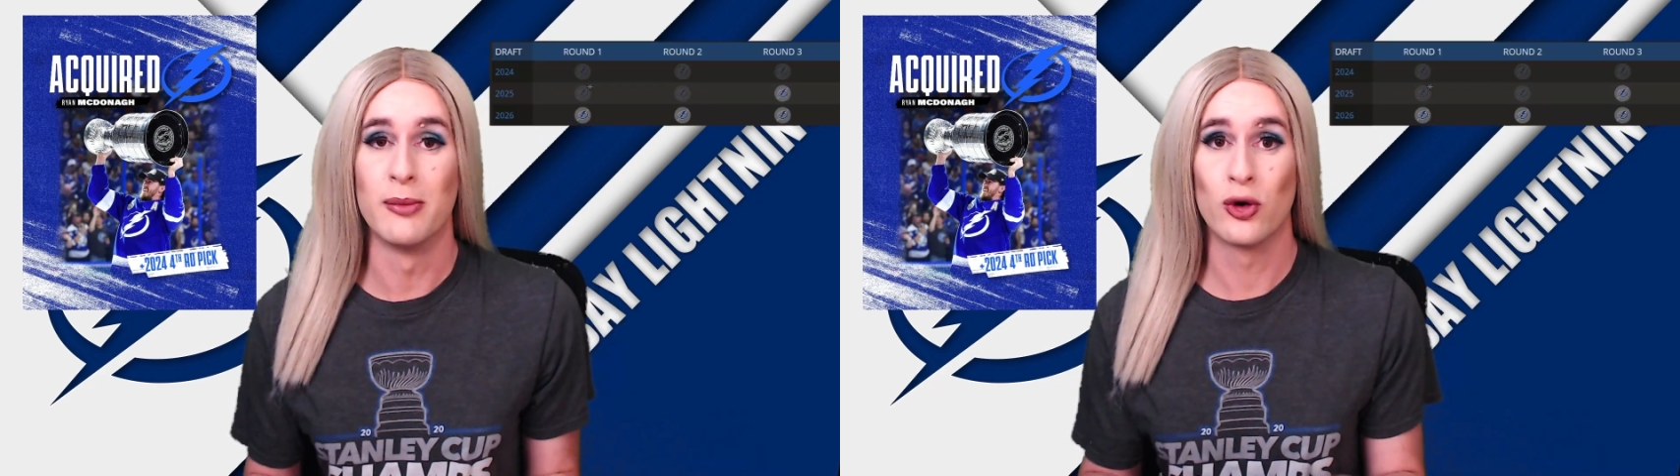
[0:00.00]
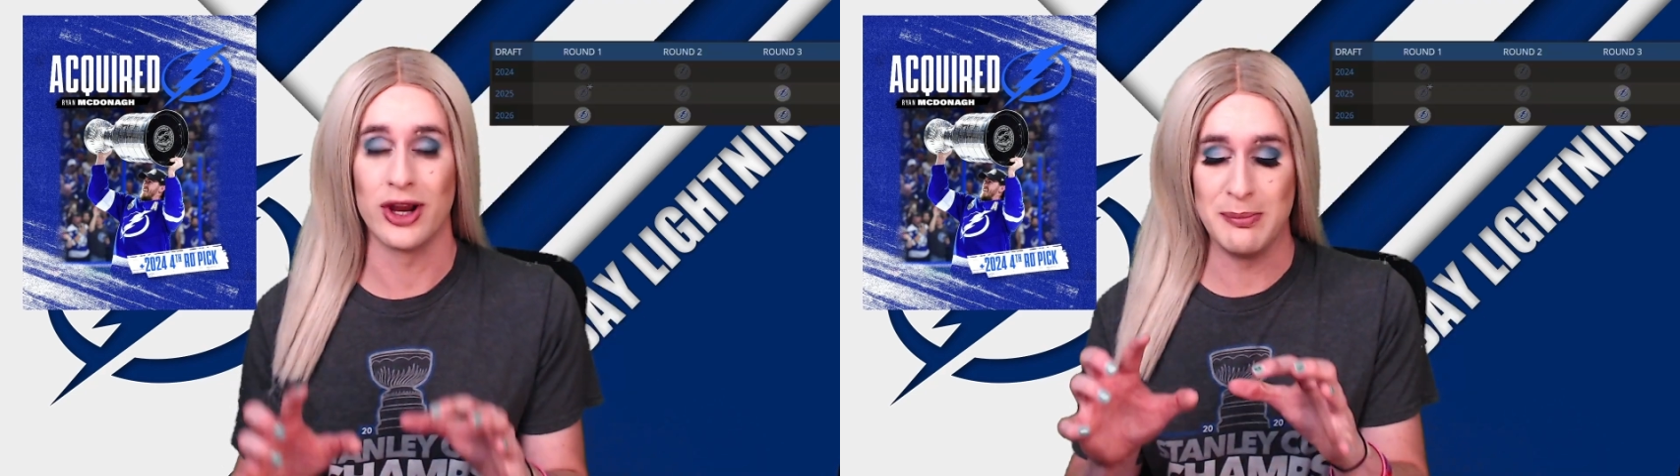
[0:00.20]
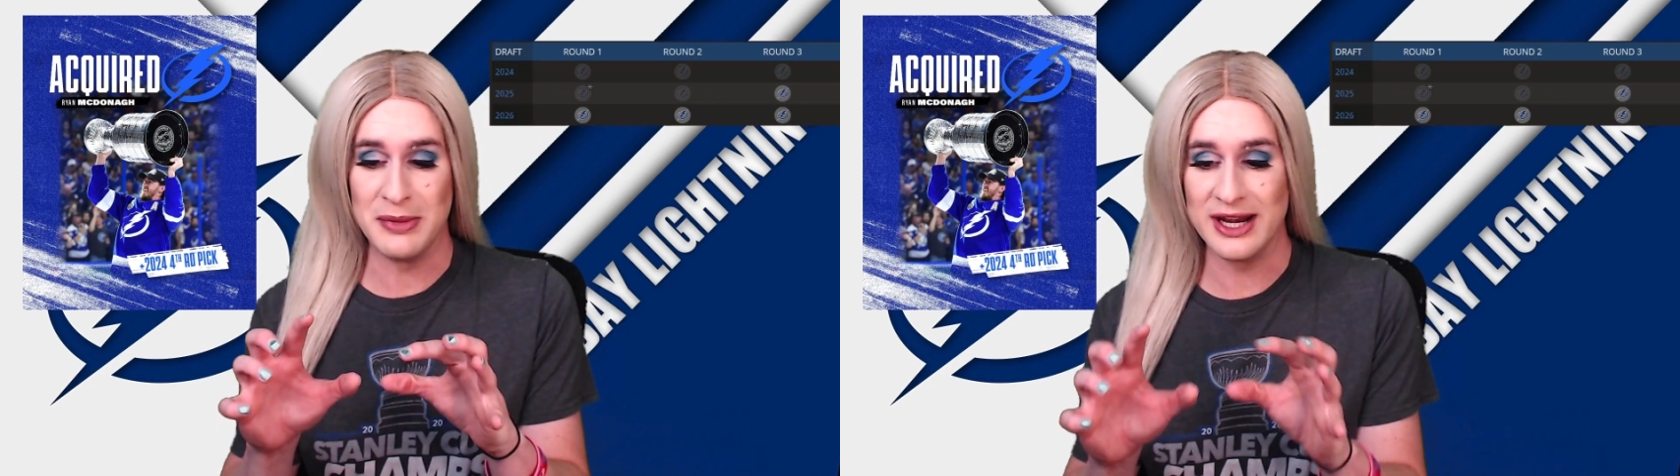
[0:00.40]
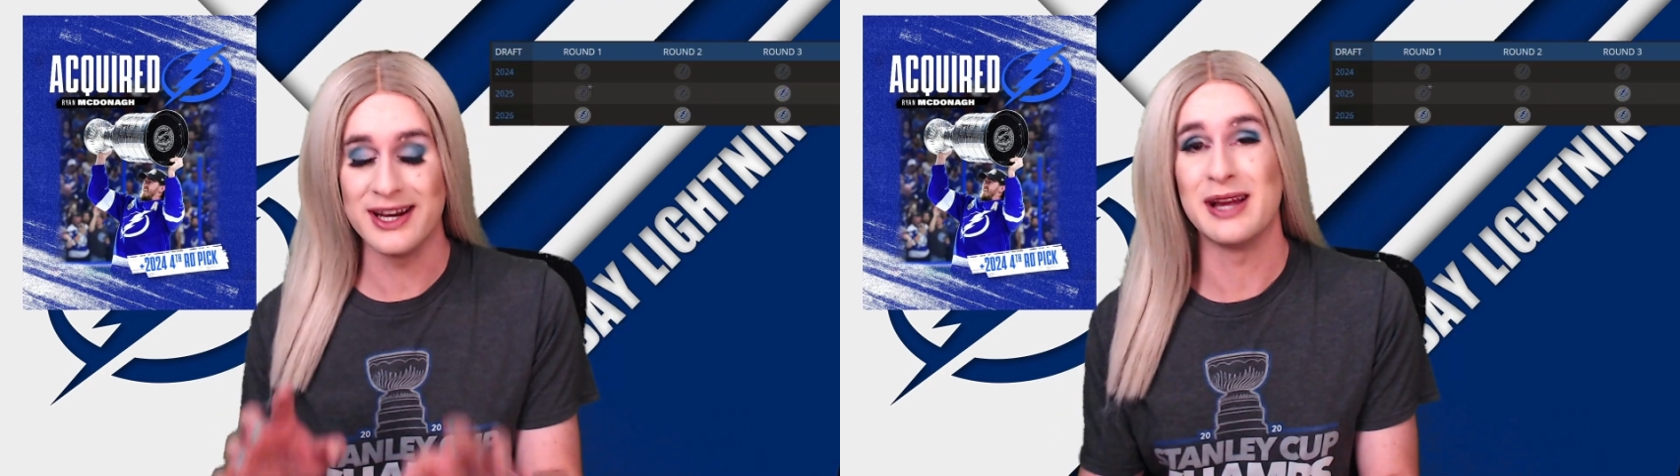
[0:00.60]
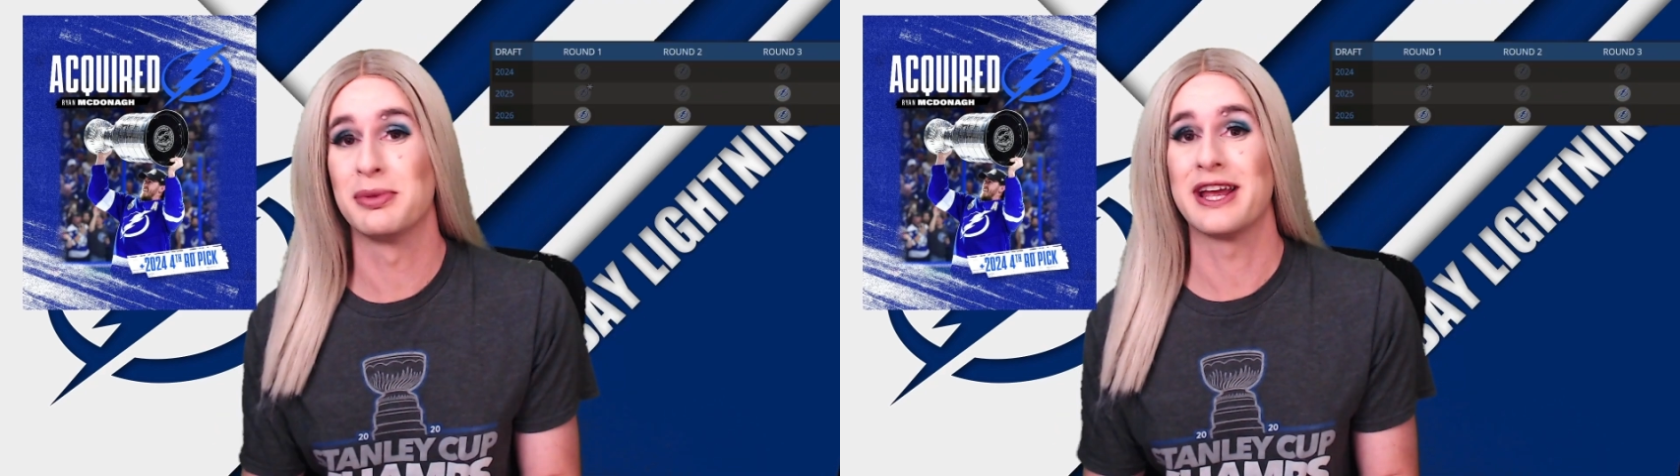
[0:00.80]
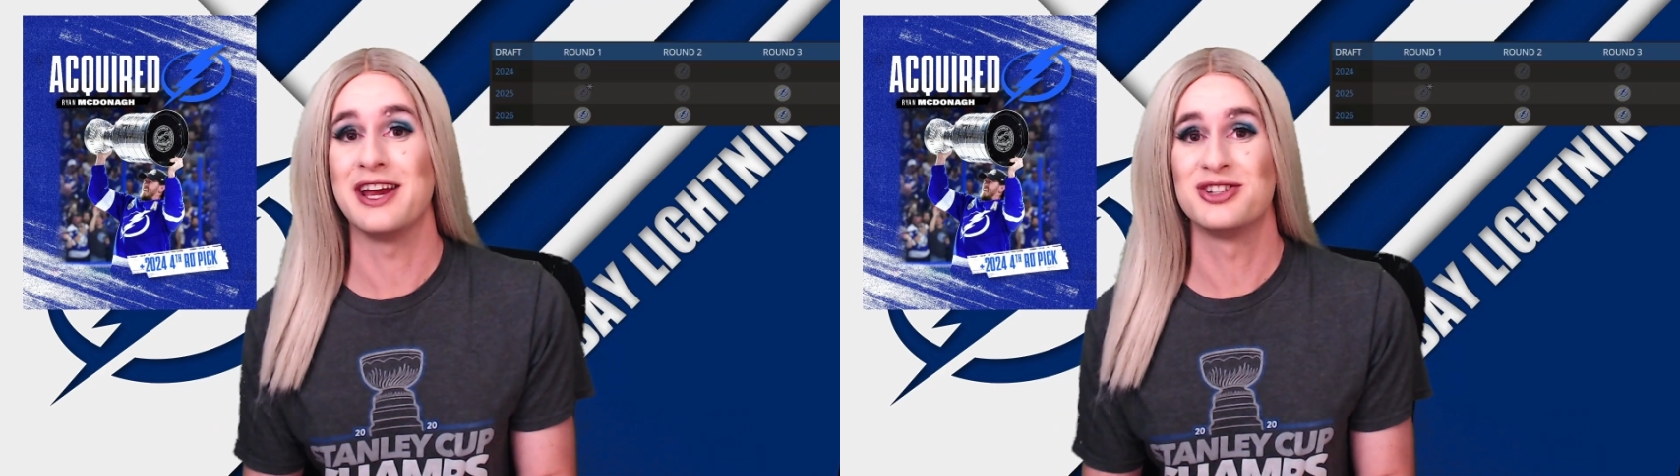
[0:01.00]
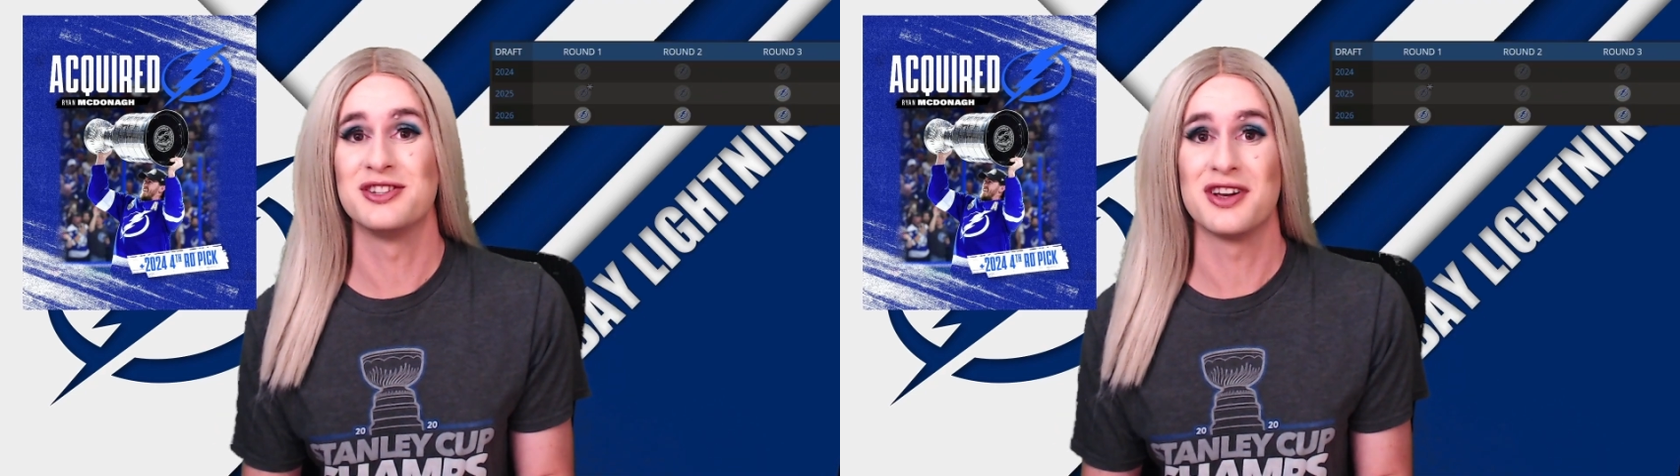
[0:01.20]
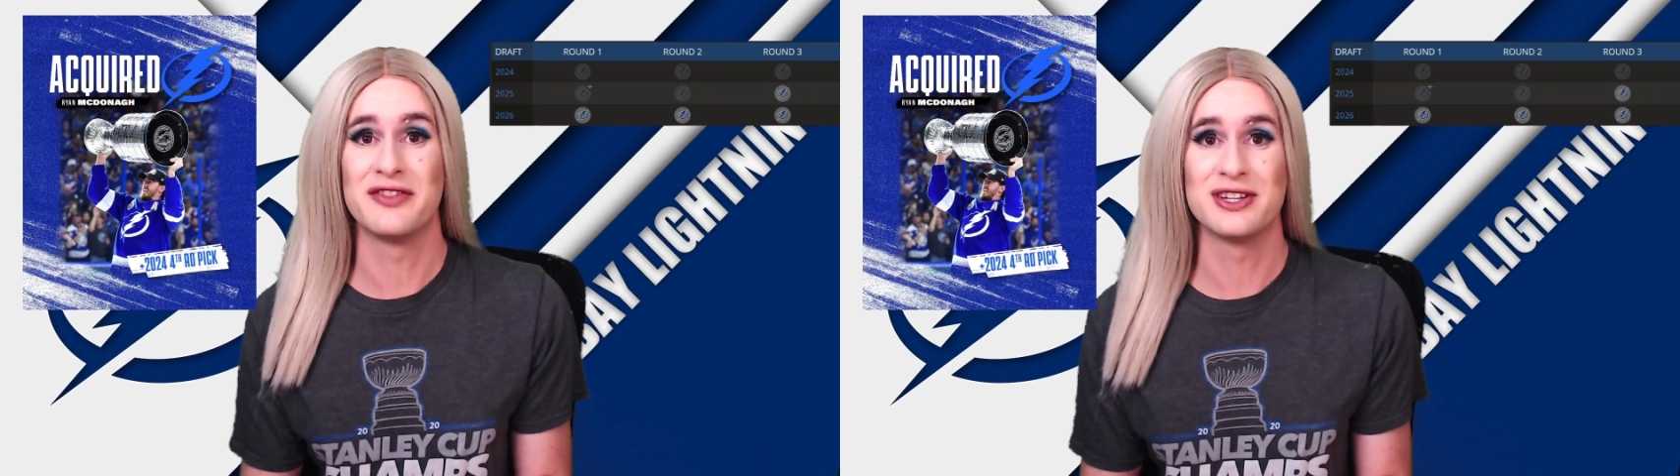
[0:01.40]
The more immediate
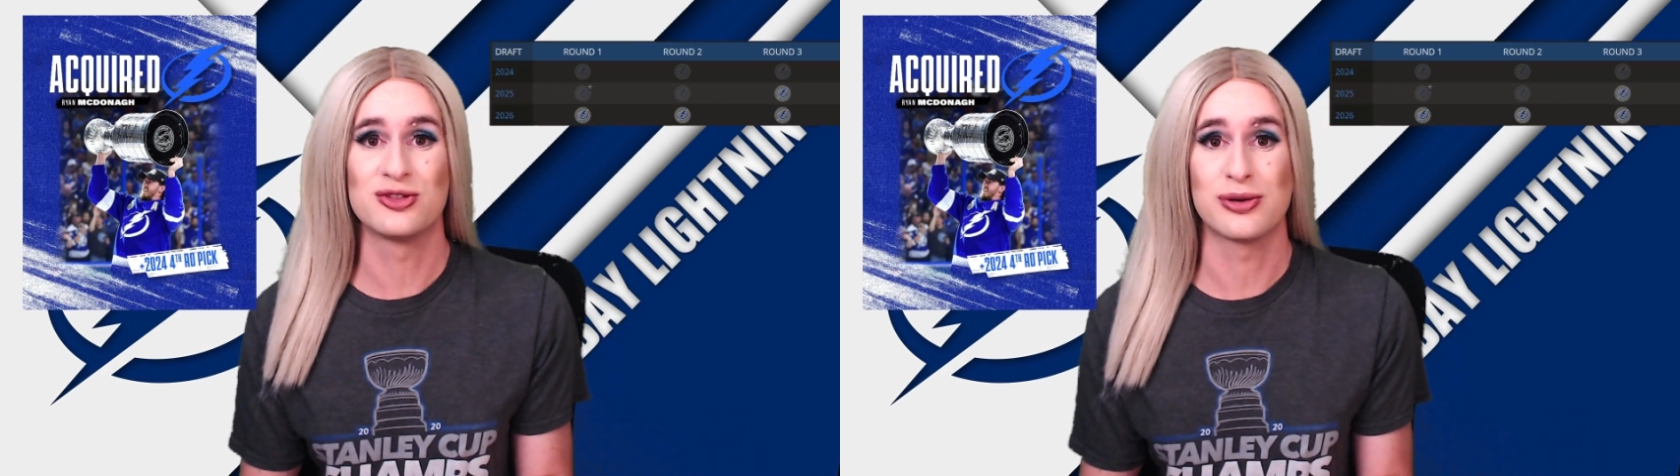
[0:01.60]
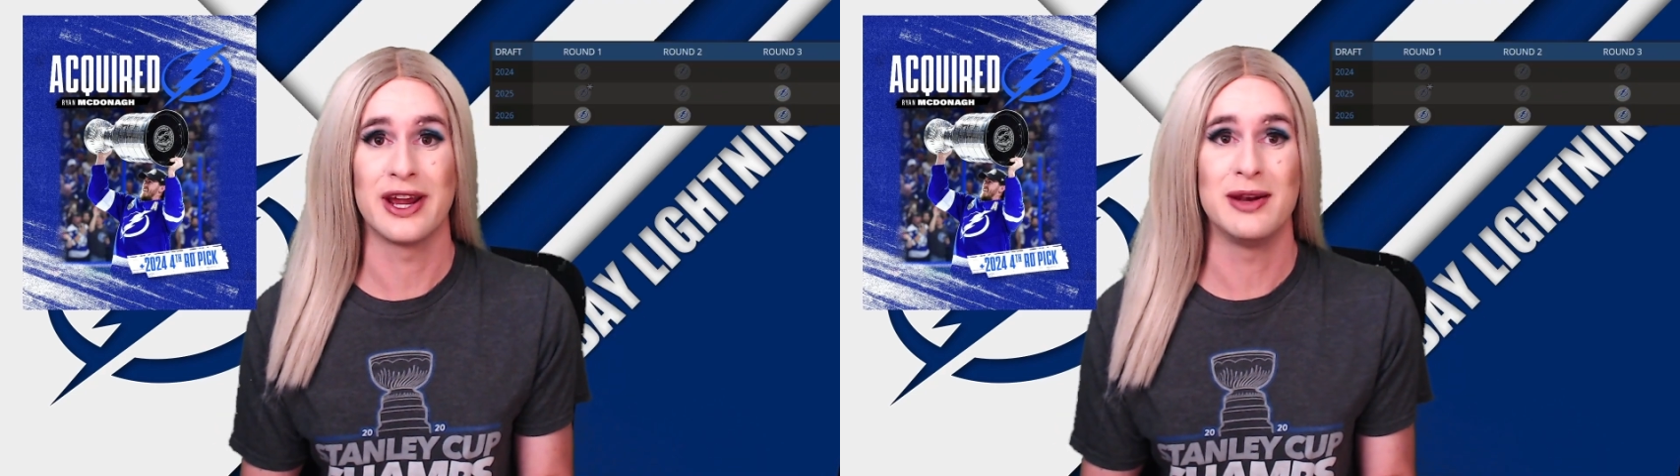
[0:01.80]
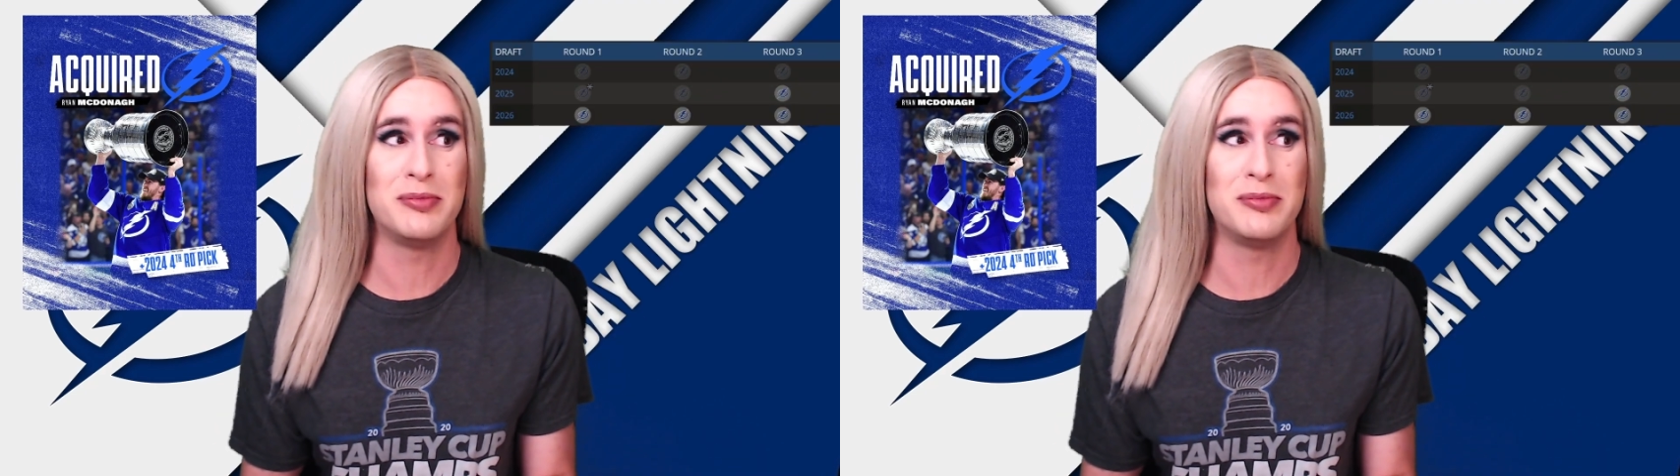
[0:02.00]
implications of this trade